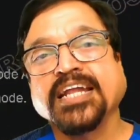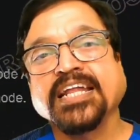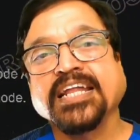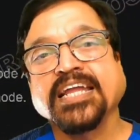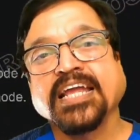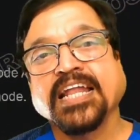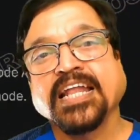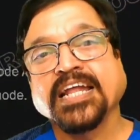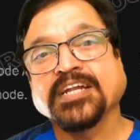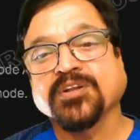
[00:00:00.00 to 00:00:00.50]

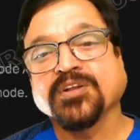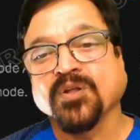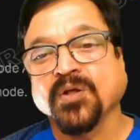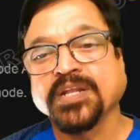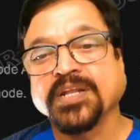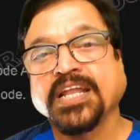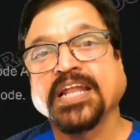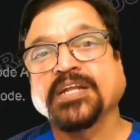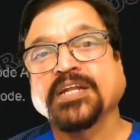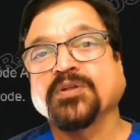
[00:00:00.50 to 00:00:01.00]
Now what
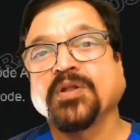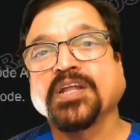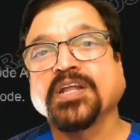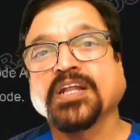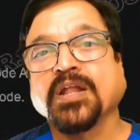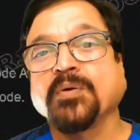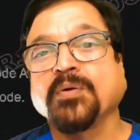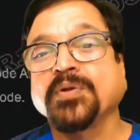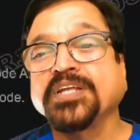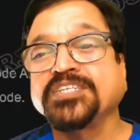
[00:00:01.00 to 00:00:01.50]
power
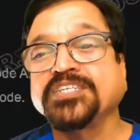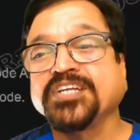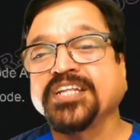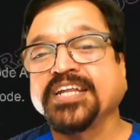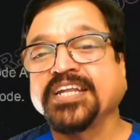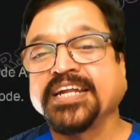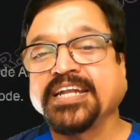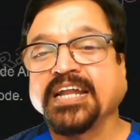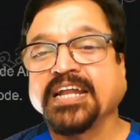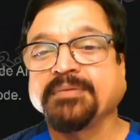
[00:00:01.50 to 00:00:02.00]
supply does?
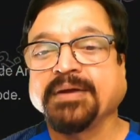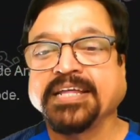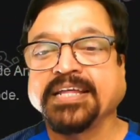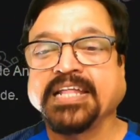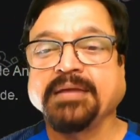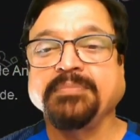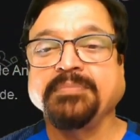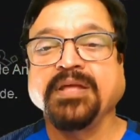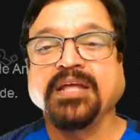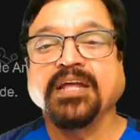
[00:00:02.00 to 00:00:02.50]
It heats
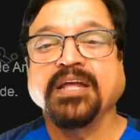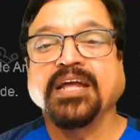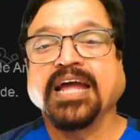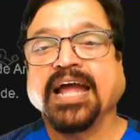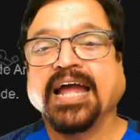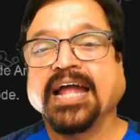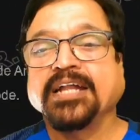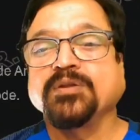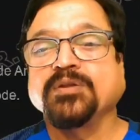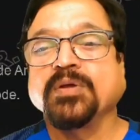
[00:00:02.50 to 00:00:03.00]
the cathode
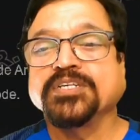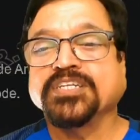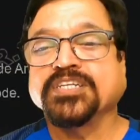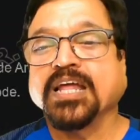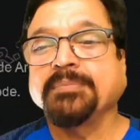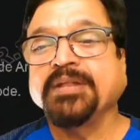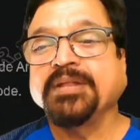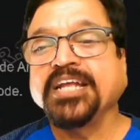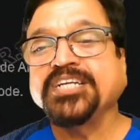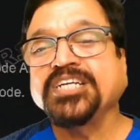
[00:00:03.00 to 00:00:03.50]
filament
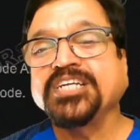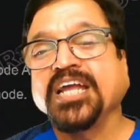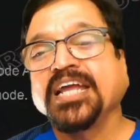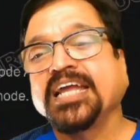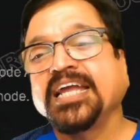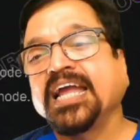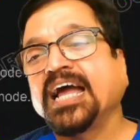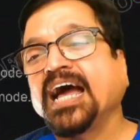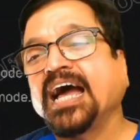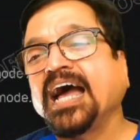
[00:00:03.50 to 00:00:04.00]
to
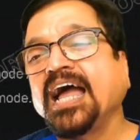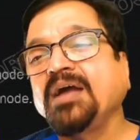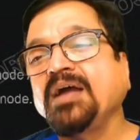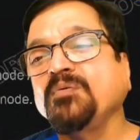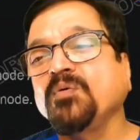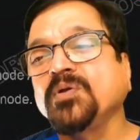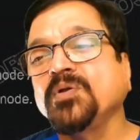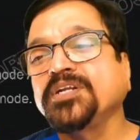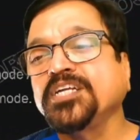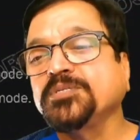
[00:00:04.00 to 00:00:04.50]
generate
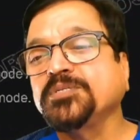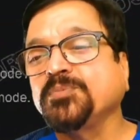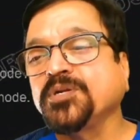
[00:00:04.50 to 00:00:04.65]
electron.